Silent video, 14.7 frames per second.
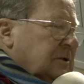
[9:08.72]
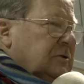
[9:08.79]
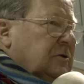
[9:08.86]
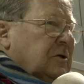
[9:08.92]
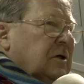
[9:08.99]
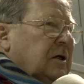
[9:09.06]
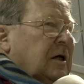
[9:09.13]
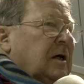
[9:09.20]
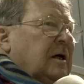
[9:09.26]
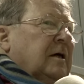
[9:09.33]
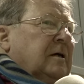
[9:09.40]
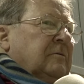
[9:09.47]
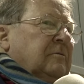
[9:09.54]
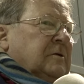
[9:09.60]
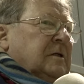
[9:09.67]
so
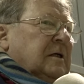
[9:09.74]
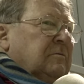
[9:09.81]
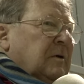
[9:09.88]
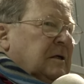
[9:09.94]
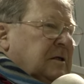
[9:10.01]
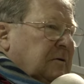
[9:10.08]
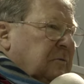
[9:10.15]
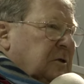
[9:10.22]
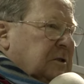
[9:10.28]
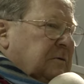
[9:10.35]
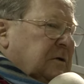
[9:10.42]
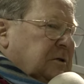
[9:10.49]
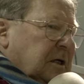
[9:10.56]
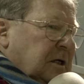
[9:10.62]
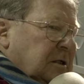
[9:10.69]
I, I, wouldn't give myself much of
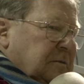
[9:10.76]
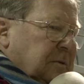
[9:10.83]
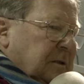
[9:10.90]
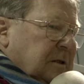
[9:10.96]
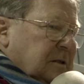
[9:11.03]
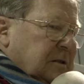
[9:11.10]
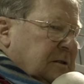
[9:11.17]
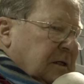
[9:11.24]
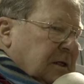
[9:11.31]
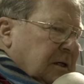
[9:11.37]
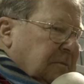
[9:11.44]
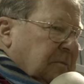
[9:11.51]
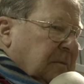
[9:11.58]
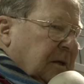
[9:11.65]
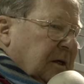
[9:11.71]
a chance because
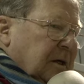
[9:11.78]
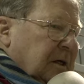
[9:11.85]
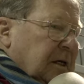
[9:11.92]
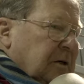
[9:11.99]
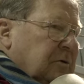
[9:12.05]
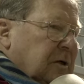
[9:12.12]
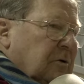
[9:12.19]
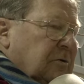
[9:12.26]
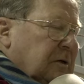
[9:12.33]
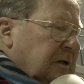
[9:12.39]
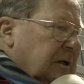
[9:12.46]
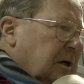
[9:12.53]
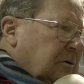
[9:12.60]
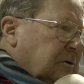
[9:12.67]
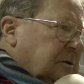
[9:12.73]
um, he was out on
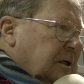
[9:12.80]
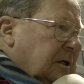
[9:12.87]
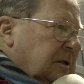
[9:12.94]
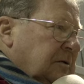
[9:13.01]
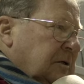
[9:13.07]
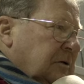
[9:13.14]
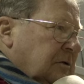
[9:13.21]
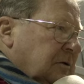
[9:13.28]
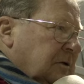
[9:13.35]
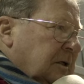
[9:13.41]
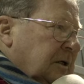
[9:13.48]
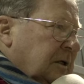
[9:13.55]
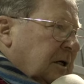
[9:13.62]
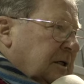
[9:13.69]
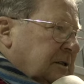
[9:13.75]
the outside, you know,
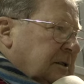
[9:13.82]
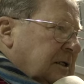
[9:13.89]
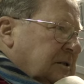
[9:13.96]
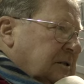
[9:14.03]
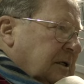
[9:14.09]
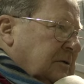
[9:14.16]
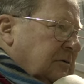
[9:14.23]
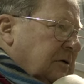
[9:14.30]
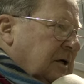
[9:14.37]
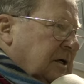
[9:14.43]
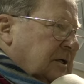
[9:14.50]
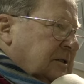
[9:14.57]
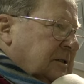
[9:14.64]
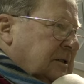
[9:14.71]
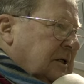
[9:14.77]
and he likes the inside
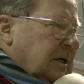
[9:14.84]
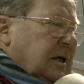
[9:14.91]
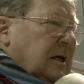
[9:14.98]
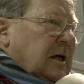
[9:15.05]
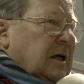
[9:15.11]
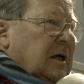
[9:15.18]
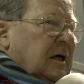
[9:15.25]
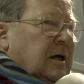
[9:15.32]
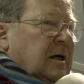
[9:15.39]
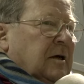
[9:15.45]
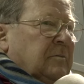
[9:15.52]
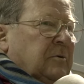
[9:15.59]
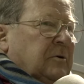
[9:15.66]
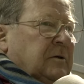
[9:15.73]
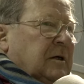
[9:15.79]
rails.
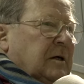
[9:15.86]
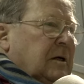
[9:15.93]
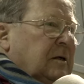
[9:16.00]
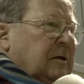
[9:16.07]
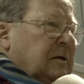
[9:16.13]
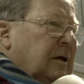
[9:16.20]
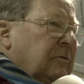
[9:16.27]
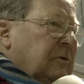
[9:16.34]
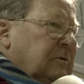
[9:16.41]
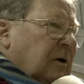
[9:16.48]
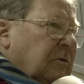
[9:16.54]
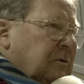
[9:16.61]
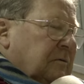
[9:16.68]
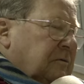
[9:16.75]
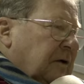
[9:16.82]
Uh, but uh, uh he was
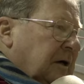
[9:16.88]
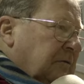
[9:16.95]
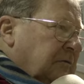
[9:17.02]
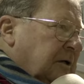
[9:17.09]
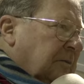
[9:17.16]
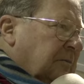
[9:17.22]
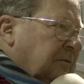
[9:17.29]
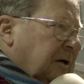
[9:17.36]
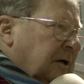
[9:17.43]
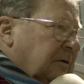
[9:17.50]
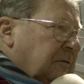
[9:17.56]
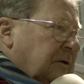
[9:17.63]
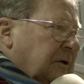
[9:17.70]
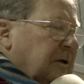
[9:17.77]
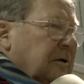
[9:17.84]
out in five, top
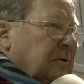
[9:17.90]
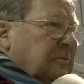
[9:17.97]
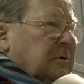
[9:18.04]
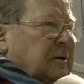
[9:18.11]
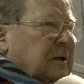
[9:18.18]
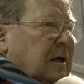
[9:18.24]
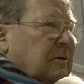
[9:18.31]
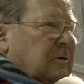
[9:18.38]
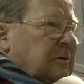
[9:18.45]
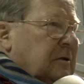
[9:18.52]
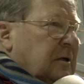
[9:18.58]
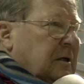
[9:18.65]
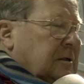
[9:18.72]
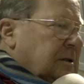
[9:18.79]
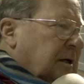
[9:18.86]
five. But now
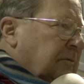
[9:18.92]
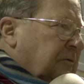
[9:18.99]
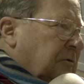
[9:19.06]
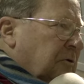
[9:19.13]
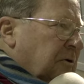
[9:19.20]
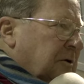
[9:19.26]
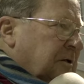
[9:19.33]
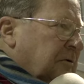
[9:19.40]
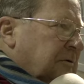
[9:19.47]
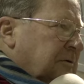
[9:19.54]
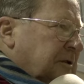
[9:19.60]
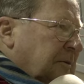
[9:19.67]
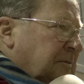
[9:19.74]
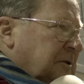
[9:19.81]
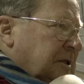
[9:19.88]
uh, top four is out
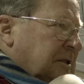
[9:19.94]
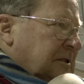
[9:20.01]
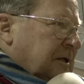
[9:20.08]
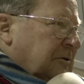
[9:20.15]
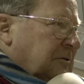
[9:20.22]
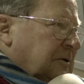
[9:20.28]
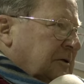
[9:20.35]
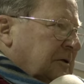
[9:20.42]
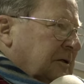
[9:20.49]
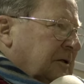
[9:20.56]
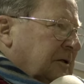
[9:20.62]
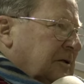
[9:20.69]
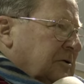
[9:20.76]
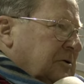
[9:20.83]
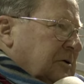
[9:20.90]
and top six is out.
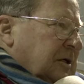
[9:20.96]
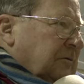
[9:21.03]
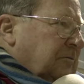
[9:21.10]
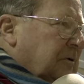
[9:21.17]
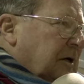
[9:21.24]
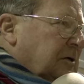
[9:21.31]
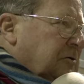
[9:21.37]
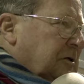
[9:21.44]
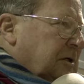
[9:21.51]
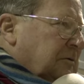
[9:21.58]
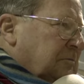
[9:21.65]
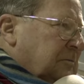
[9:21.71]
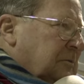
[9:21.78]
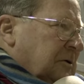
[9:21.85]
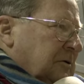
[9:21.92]
So therefore that should
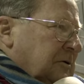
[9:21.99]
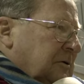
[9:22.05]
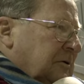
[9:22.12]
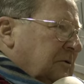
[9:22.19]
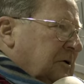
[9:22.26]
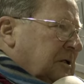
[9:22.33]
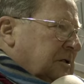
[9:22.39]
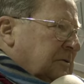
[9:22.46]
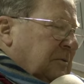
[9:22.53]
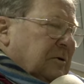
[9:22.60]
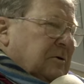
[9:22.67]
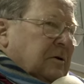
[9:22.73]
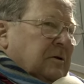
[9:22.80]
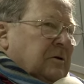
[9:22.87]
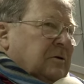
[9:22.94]
give him, you know, a reasonable
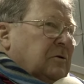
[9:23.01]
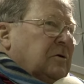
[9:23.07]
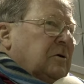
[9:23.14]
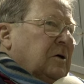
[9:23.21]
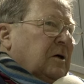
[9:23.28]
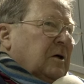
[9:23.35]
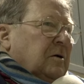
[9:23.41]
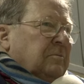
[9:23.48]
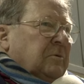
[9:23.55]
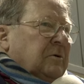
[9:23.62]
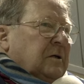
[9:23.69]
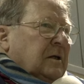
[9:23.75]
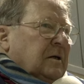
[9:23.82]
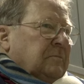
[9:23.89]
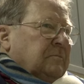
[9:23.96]
run, you know.
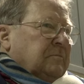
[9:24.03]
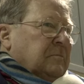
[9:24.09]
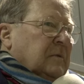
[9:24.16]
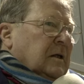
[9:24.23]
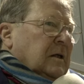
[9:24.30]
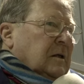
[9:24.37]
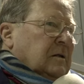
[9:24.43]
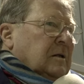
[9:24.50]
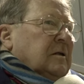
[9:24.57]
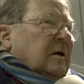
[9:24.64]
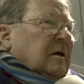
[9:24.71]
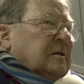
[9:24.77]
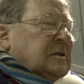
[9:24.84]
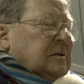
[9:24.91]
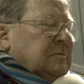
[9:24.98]
But um, the
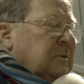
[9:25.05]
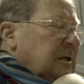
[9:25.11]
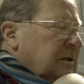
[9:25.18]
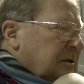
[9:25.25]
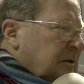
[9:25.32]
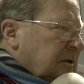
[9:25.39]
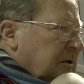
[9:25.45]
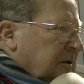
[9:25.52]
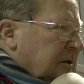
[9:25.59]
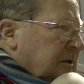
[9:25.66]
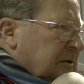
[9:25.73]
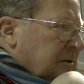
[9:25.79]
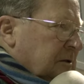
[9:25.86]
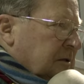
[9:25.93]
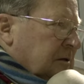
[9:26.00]
dogs he's meeting are, are
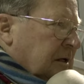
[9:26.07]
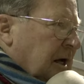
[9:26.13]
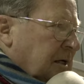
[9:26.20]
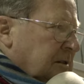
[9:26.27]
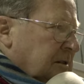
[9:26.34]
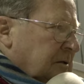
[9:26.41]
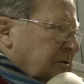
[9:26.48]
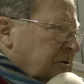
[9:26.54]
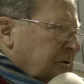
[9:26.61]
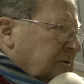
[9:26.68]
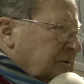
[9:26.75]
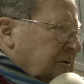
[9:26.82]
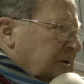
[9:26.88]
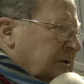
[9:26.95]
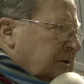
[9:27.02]
cash, you know,
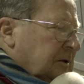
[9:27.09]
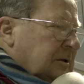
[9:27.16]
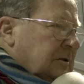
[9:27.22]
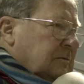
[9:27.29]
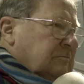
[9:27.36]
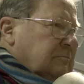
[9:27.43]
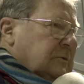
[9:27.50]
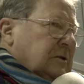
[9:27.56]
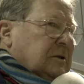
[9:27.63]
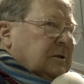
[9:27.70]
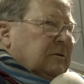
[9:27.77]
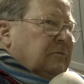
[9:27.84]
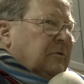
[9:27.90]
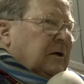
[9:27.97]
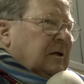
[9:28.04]
uh, you know
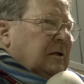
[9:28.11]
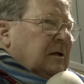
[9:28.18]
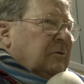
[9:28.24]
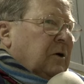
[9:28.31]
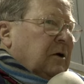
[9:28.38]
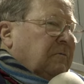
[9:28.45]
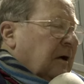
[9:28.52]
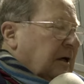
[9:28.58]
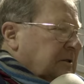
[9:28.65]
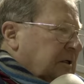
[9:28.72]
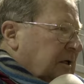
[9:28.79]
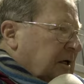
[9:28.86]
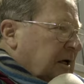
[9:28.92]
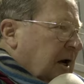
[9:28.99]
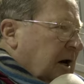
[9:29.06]
they're, very, they're way faster
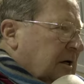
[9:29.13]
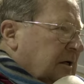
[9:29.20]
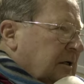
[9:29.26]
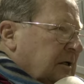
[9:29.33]
than the clock.